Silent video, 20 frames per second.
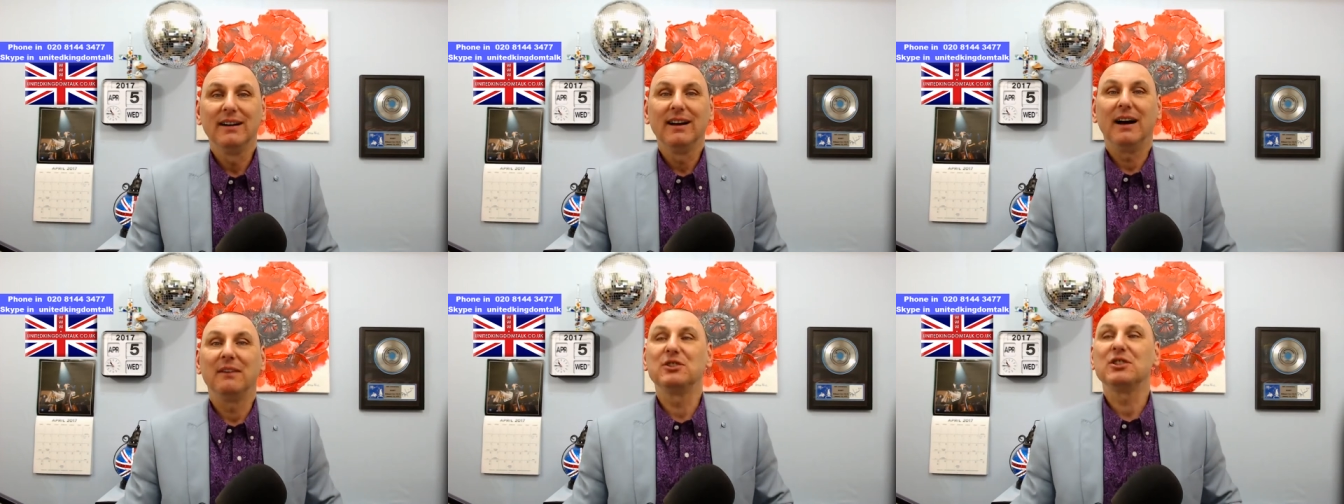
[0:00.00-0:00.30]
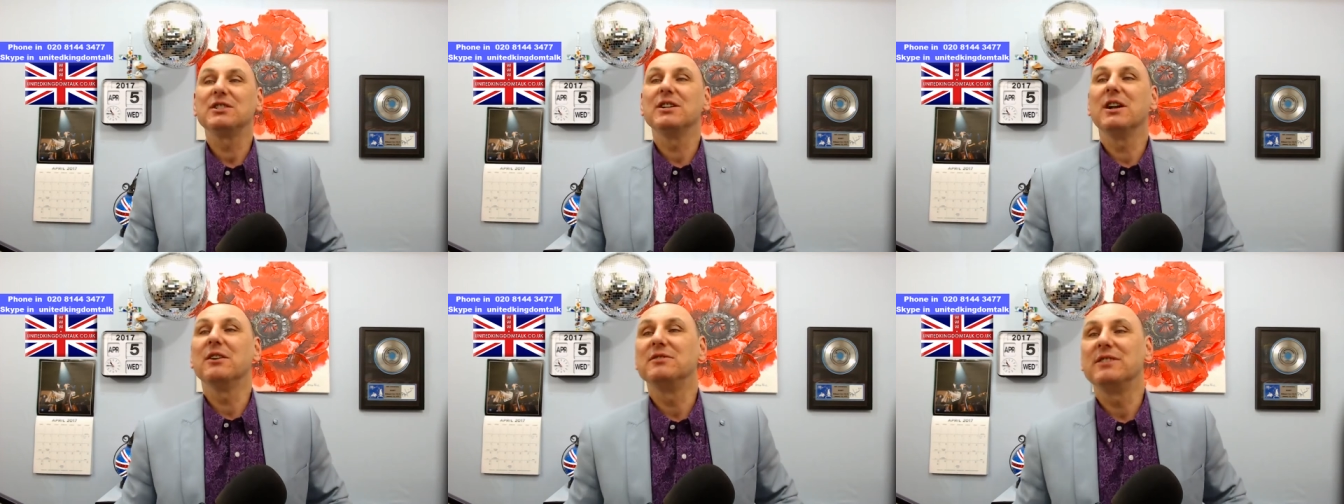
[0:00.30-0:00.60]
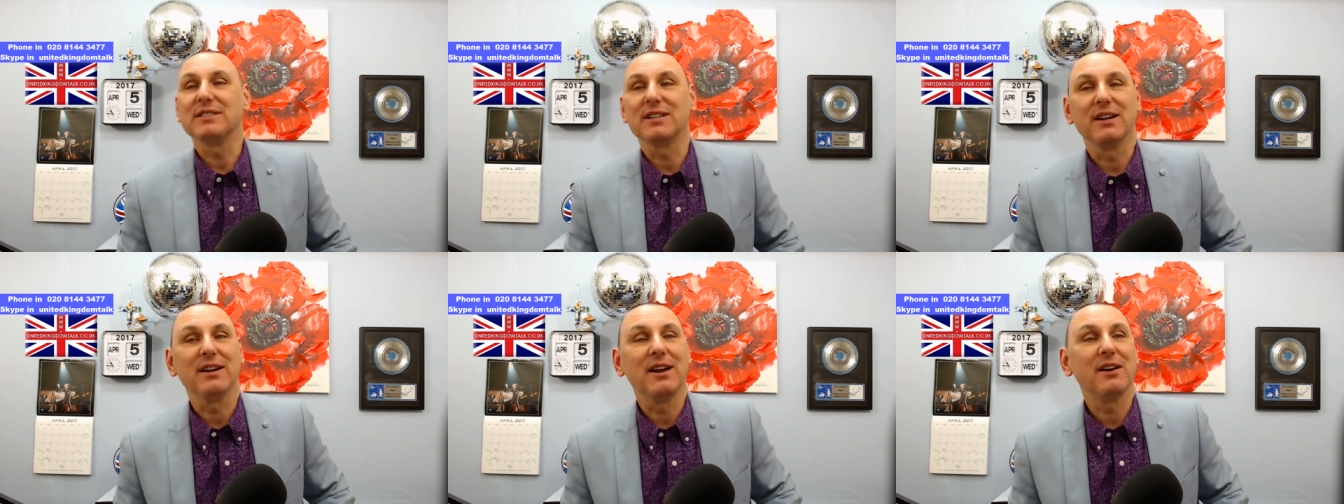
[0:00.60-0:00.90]
I've just
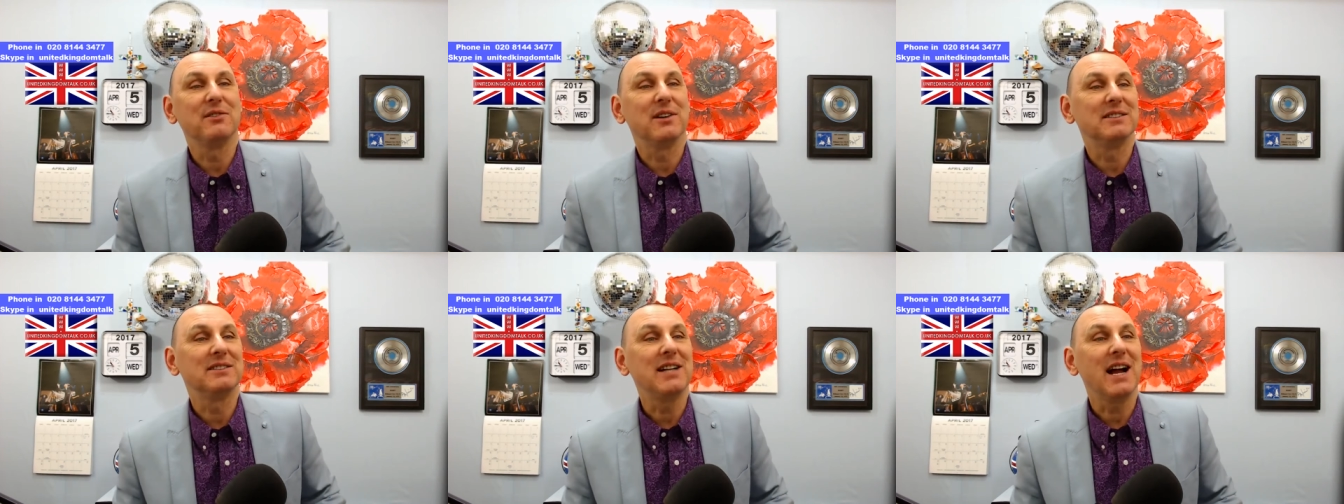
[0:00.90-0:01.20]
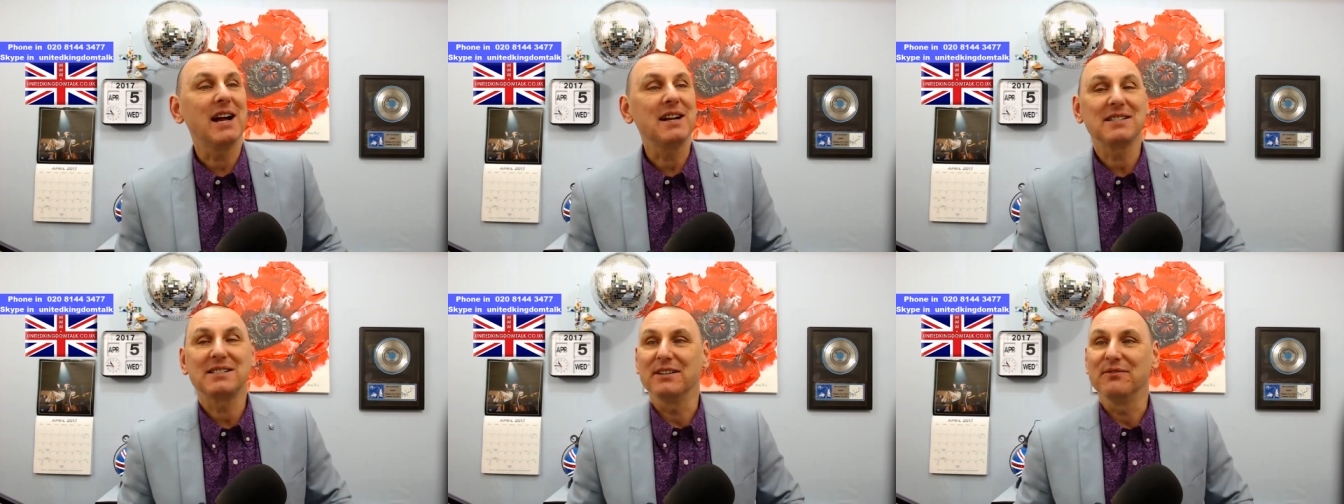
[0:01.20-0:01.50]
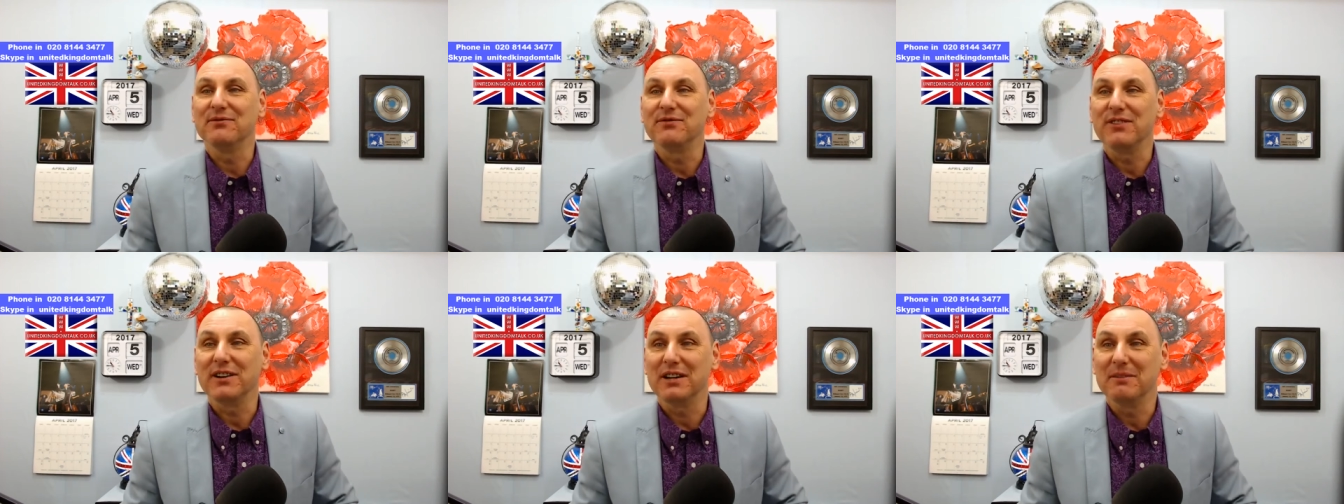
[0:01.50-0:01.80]
noticed a load of dust in
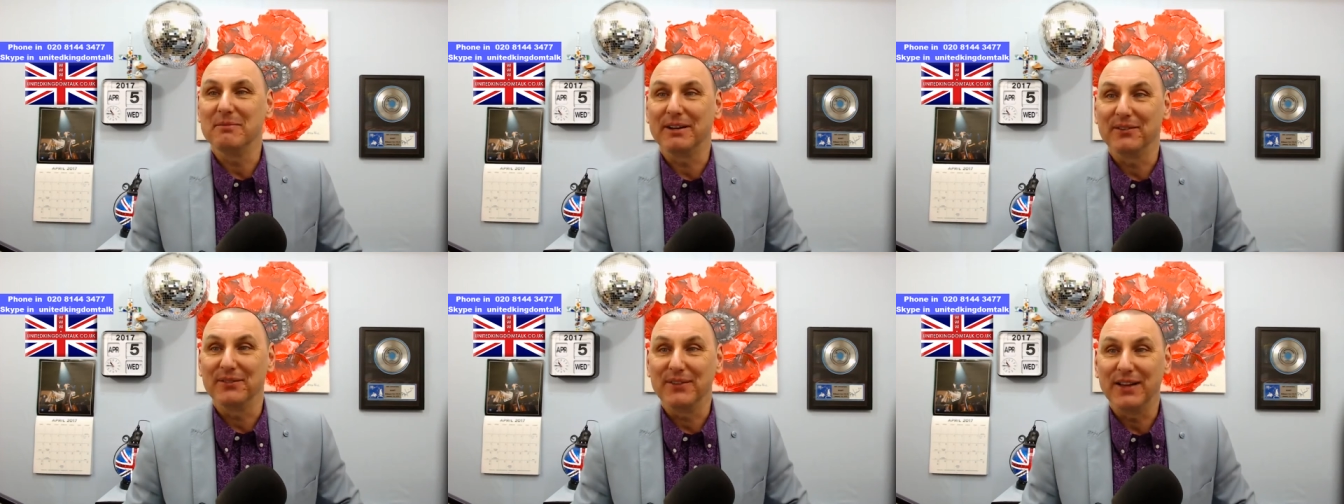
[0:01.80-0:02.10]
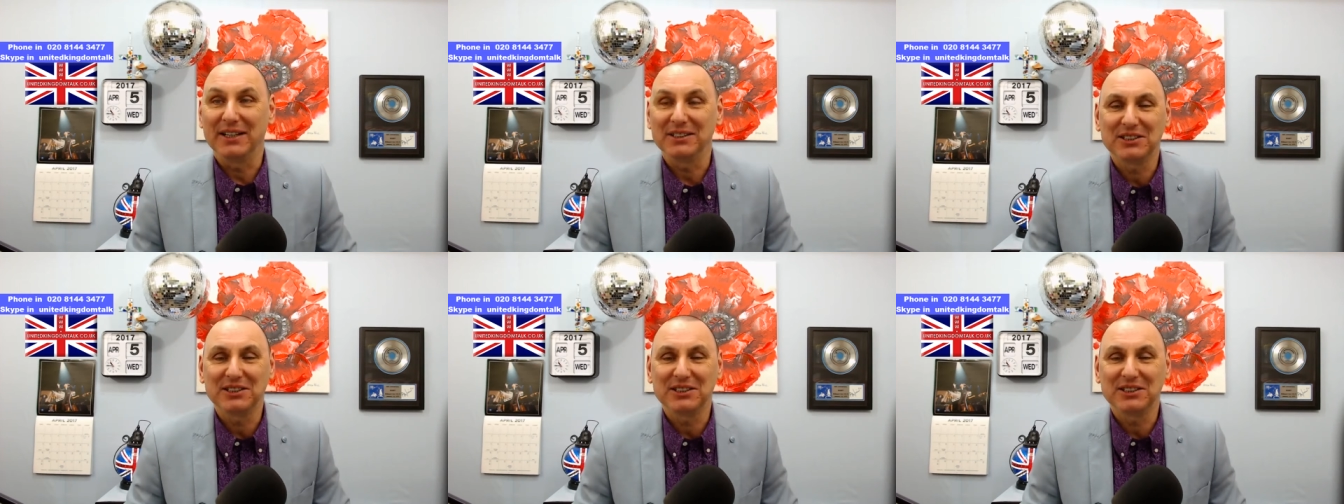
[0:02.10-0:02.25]
front of me on that